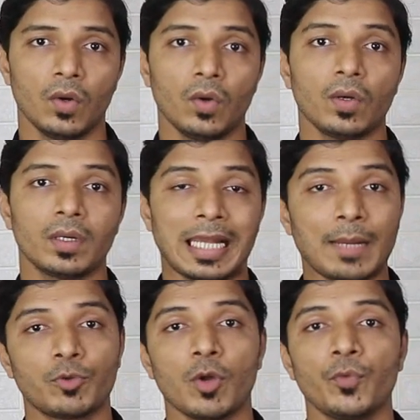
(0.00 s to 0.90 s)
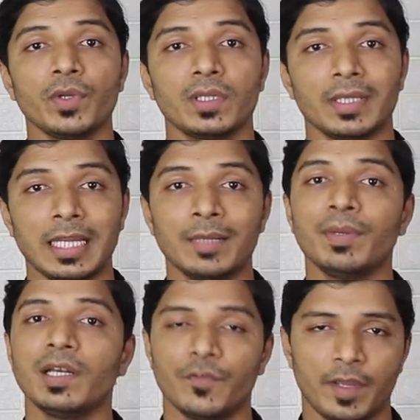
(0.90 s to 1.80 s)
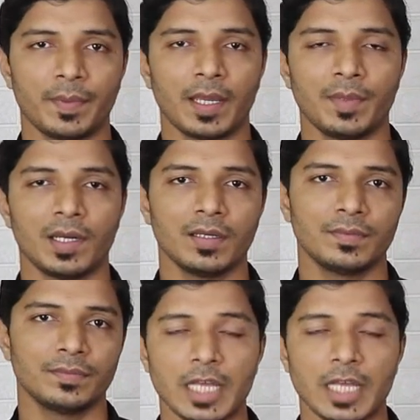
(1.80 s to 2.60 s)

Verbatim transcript: or laptop with inbuilt web camera.